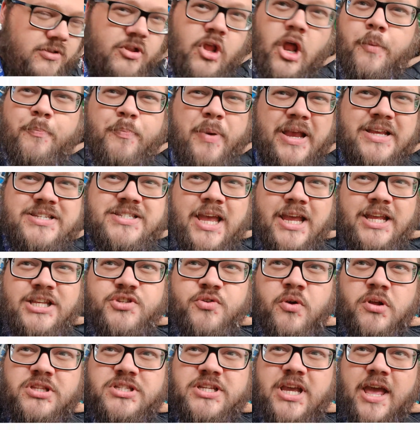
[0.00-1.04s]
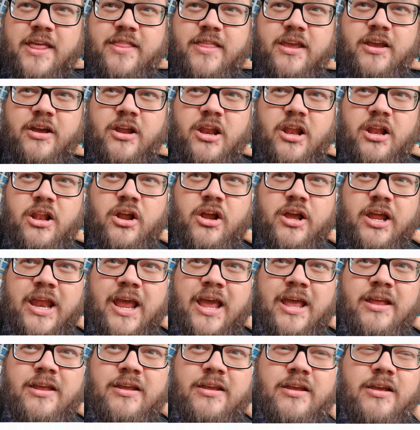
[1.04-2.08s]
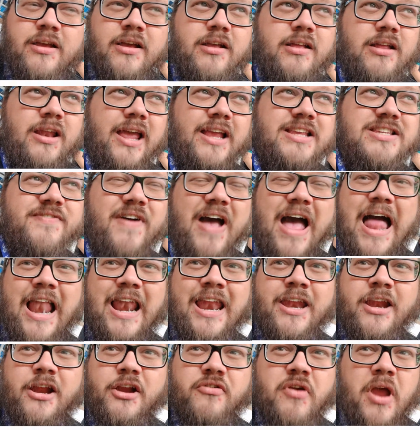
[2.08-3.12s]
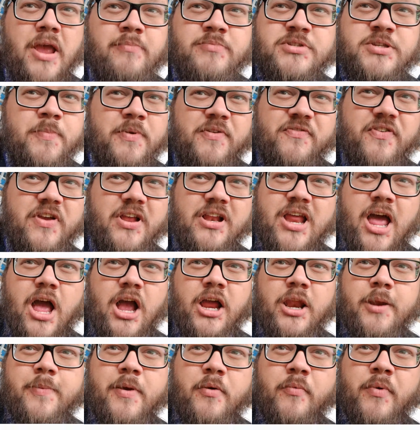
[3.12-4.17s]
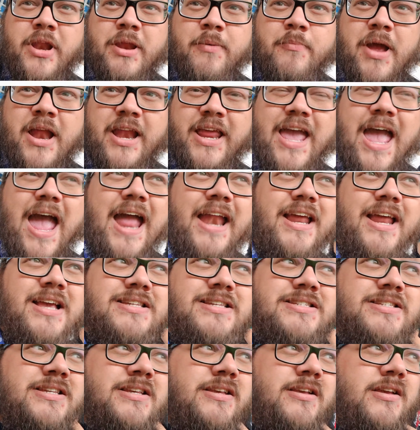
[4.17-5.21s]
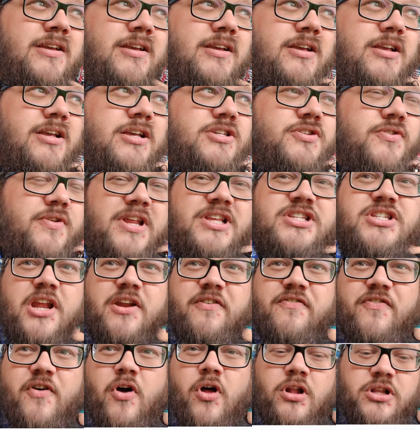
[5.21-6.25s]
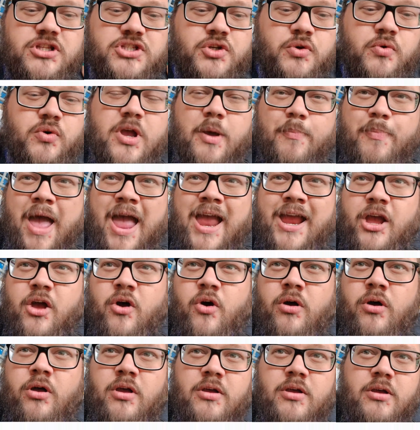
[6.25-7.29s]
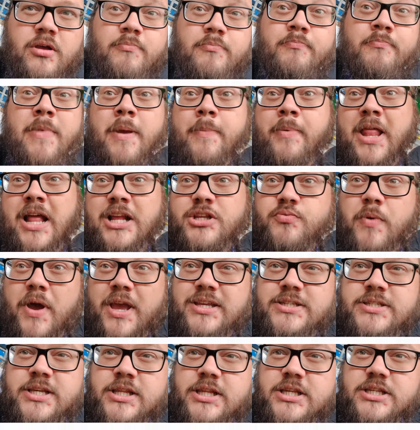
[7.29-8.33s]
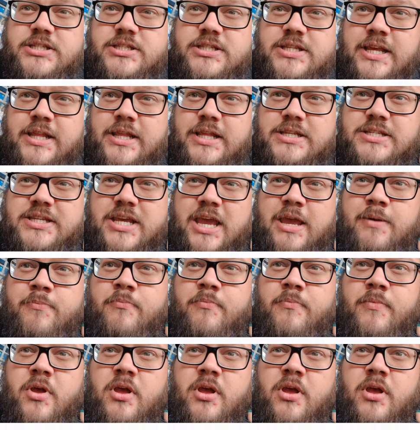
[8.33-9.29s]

Not a big sight, Swans, yeah, they've got to look at it. Like some Allen and Grimes in midfield aren't going to be winning many headers, so it's going to fall to Cabango. Maybe that's why he's in the, in the team.